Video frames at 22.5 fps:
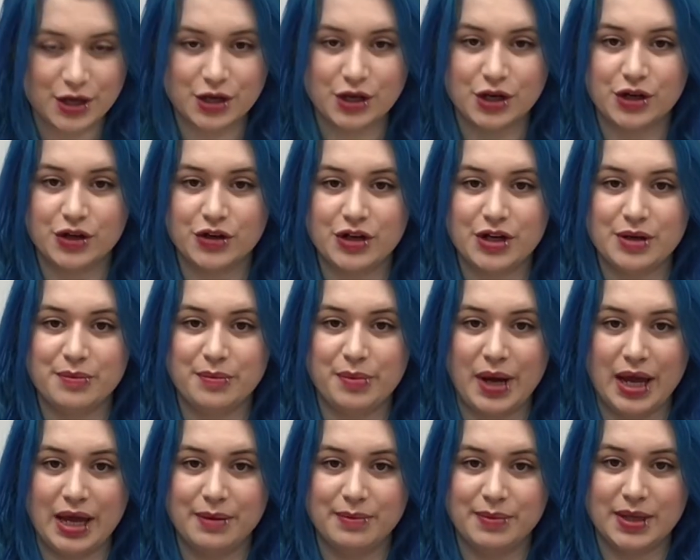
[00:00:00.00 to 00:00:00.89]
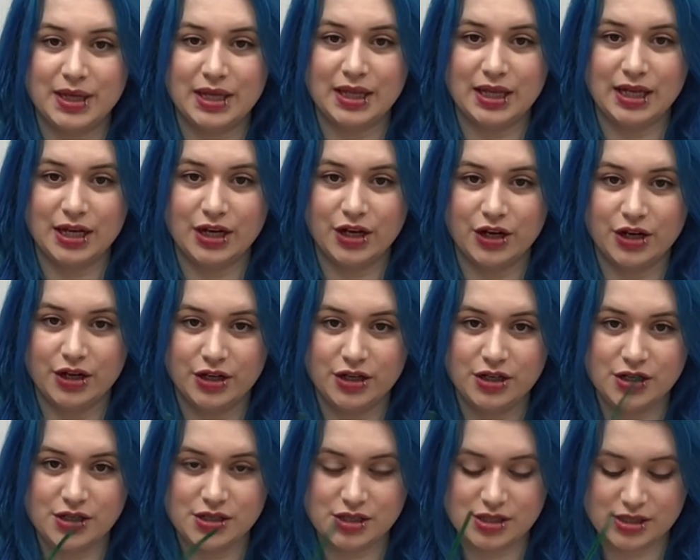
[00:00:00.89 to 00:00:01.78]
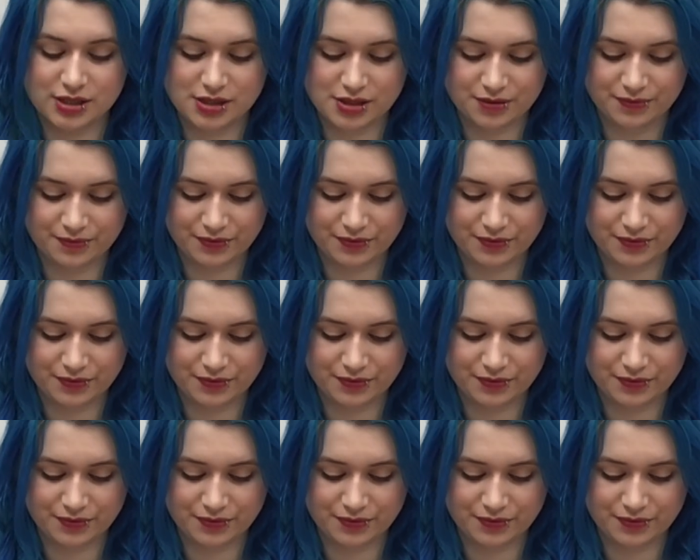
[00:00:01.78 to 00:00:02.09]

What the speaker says: green pipe cleaners,